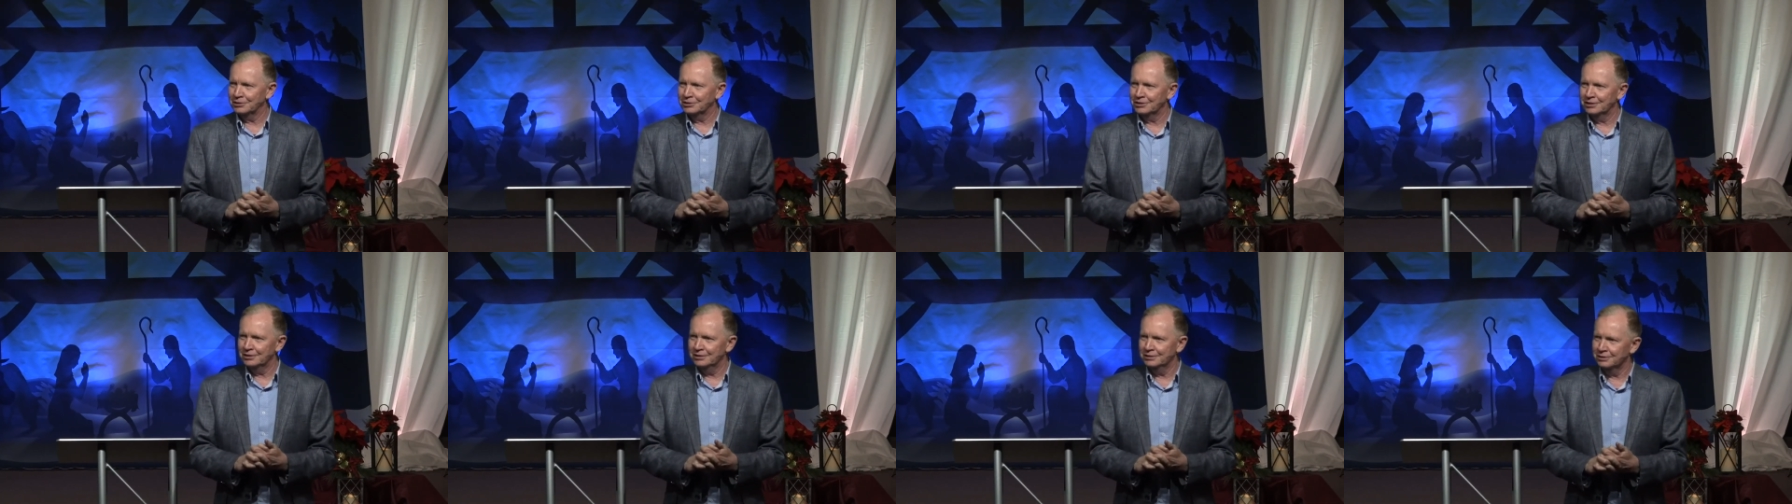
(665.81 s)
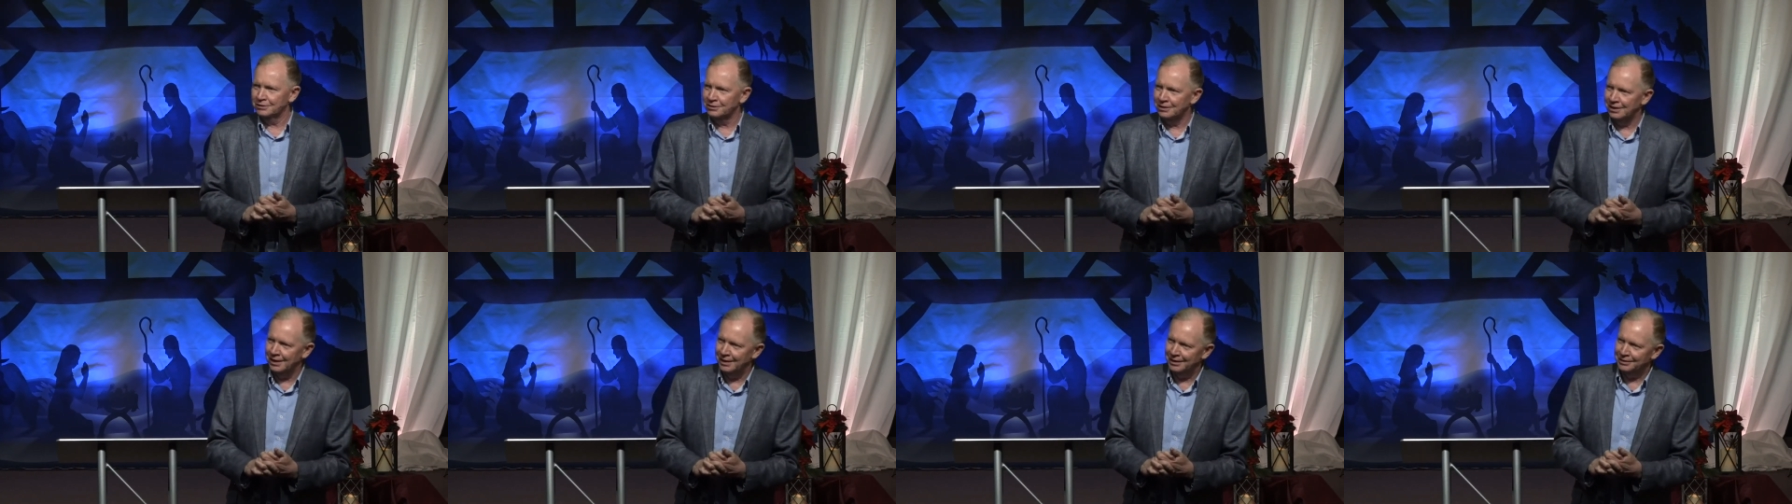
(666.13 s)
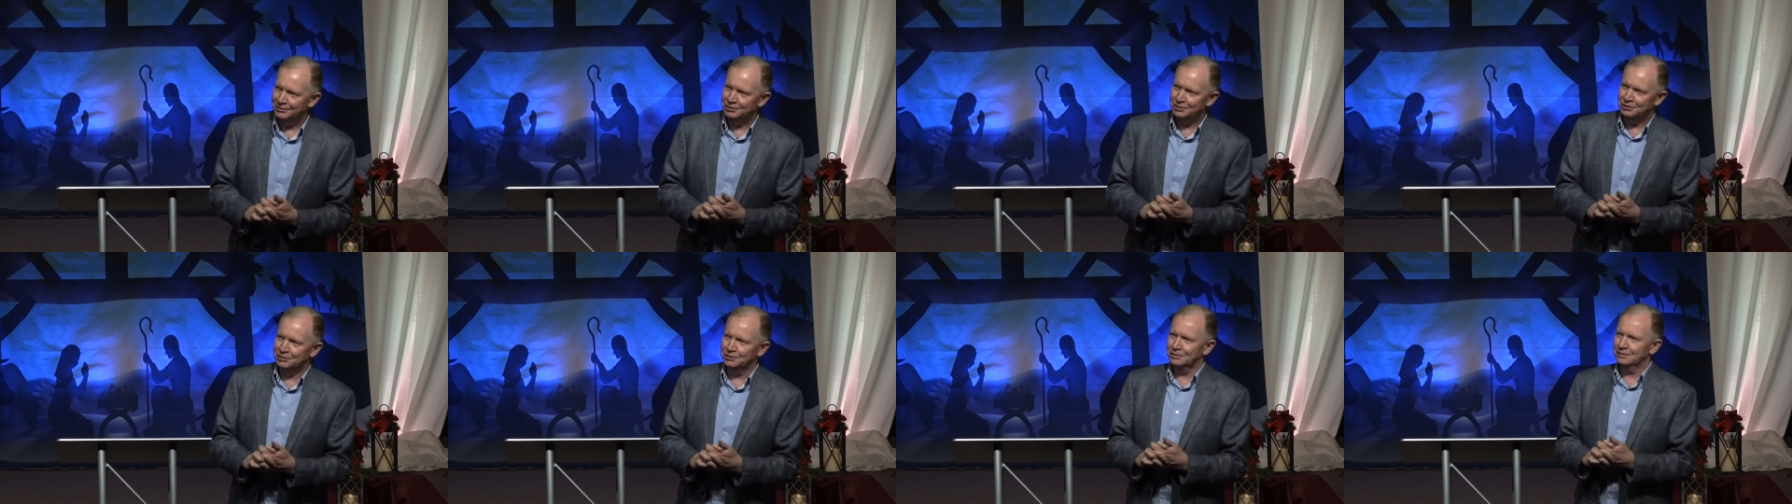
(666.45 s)
senior in high
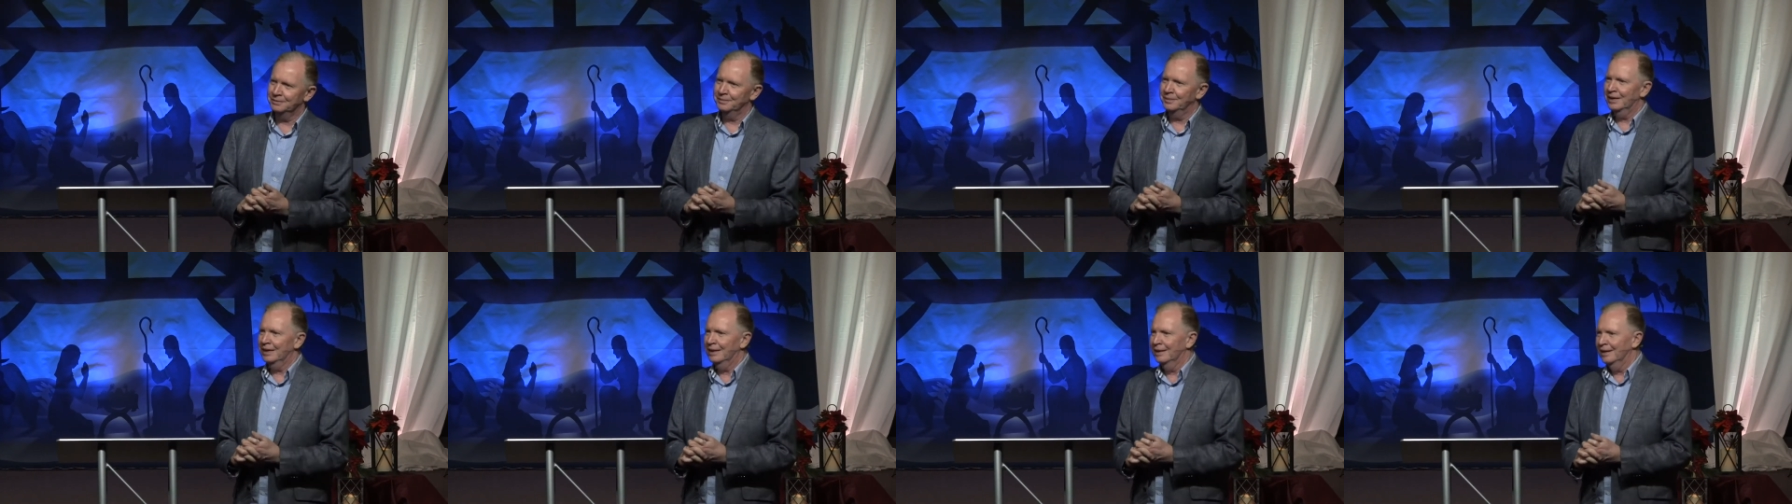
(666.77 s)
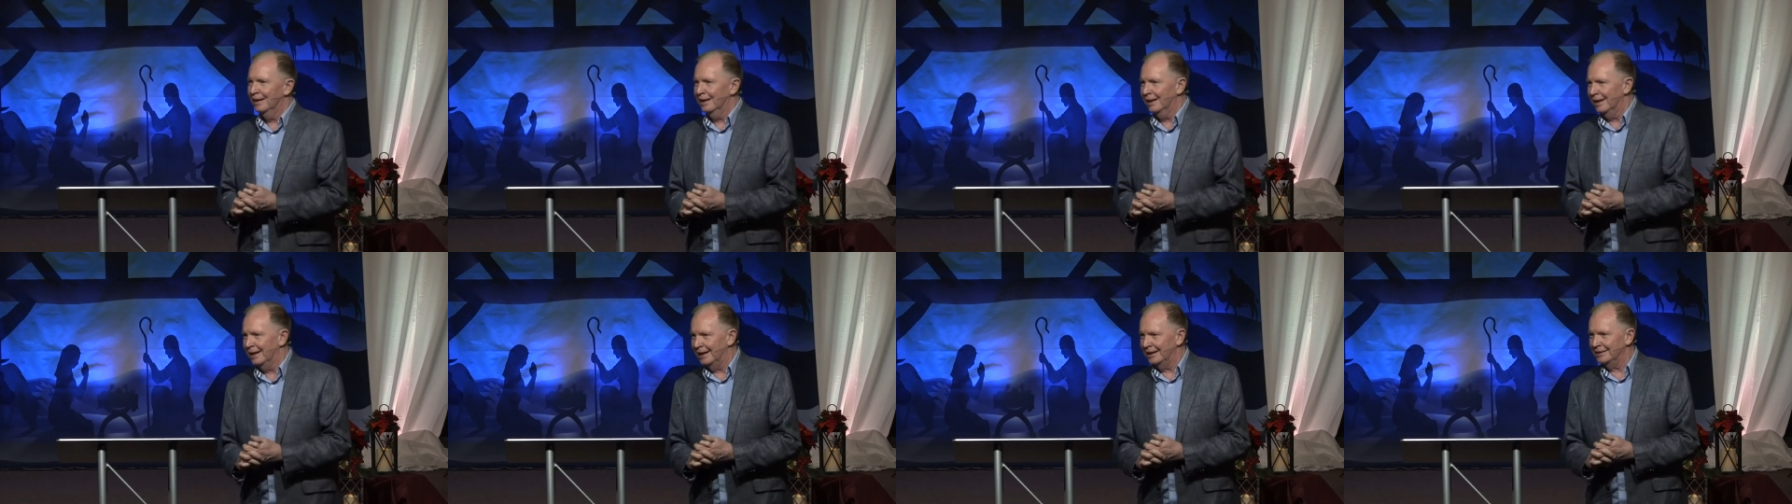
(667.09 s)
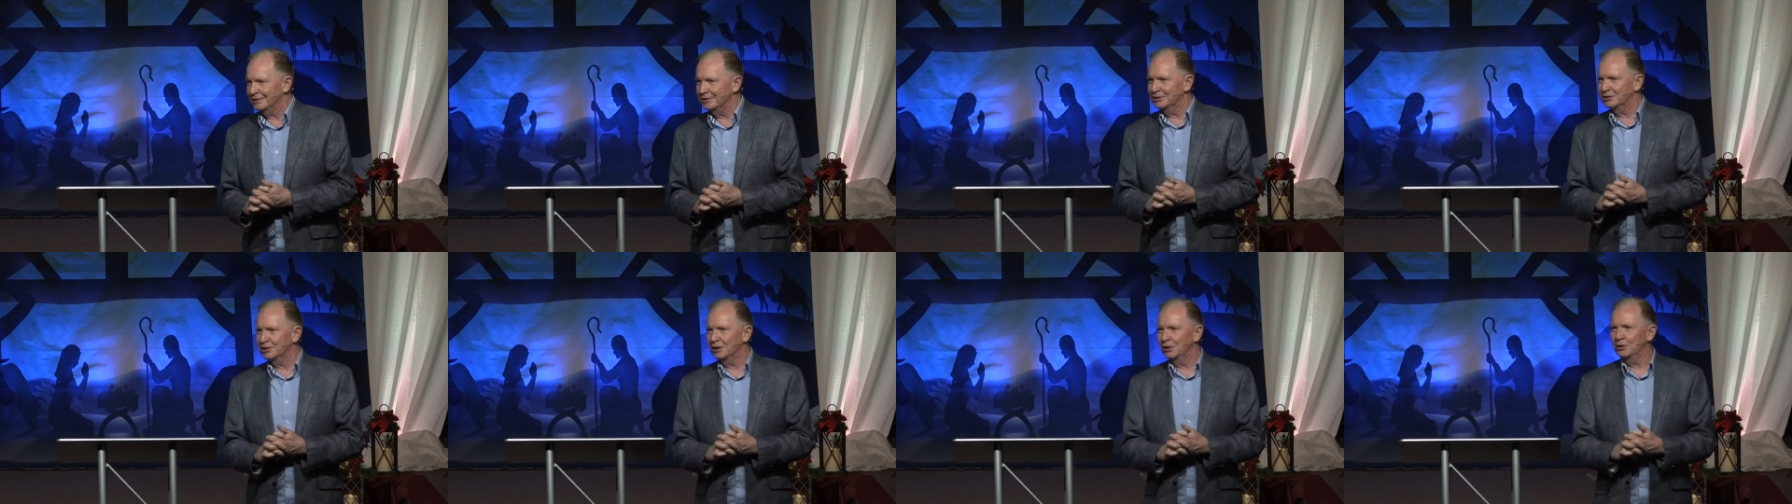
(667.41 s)
school.
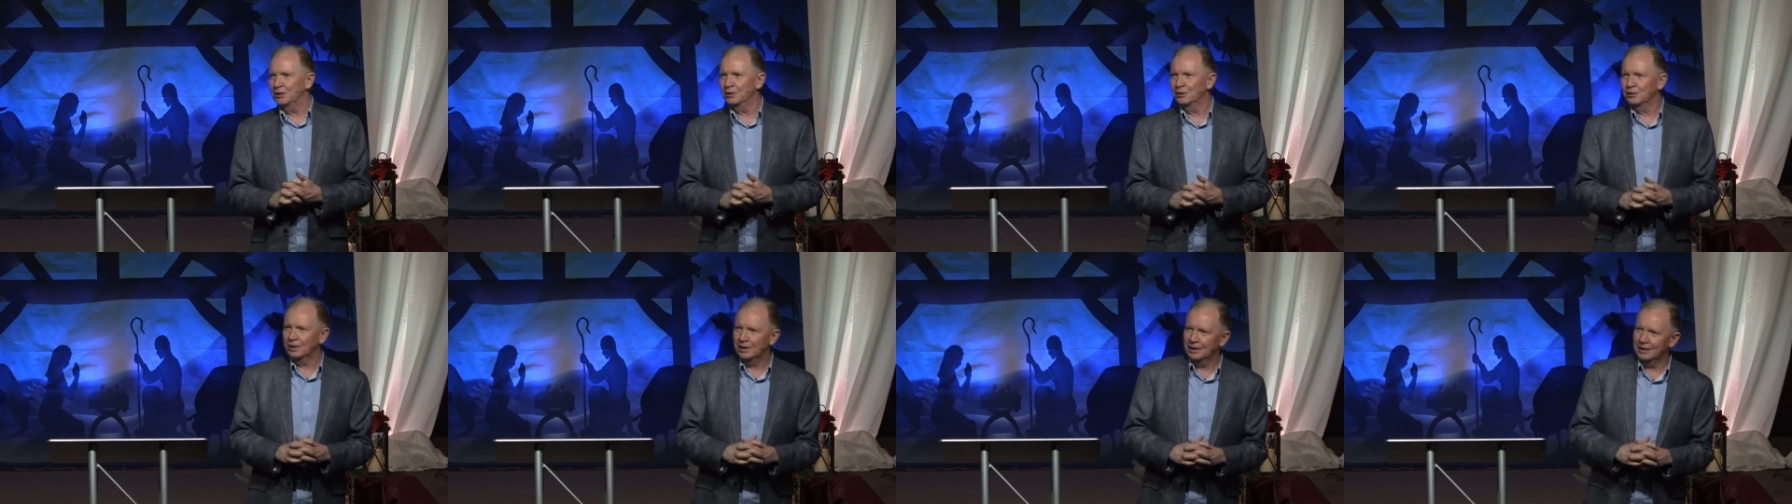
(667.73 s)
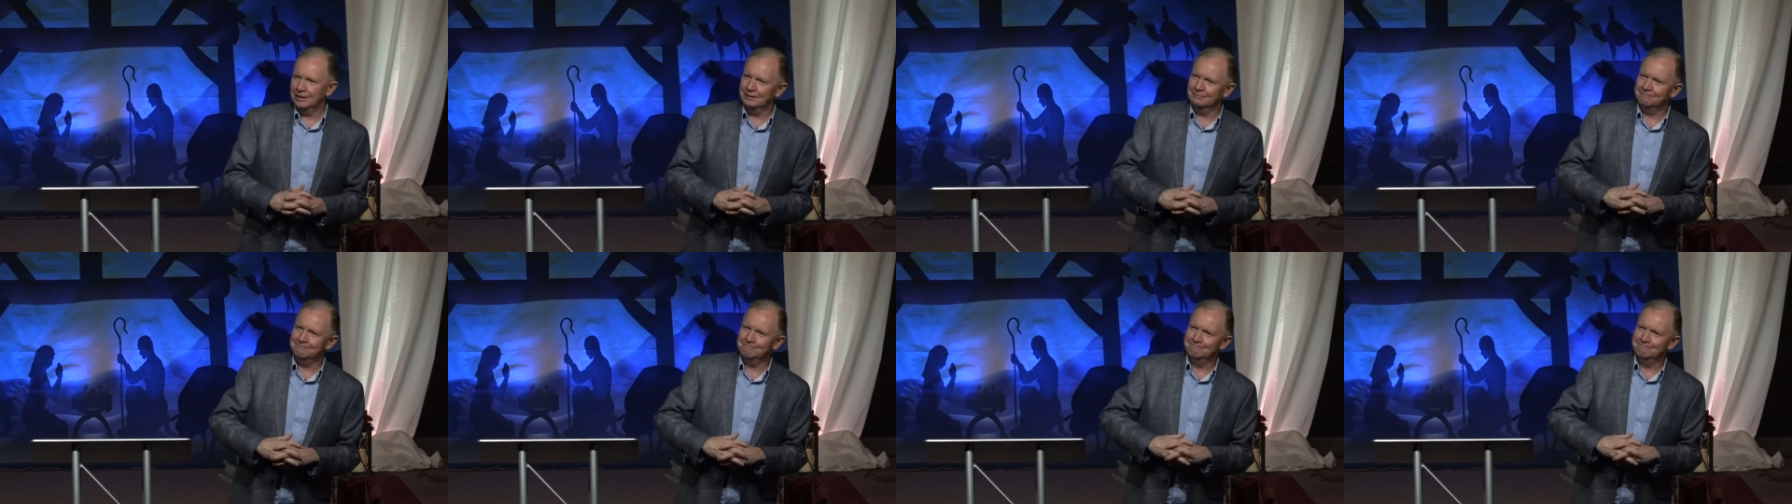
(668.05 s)
And so uh,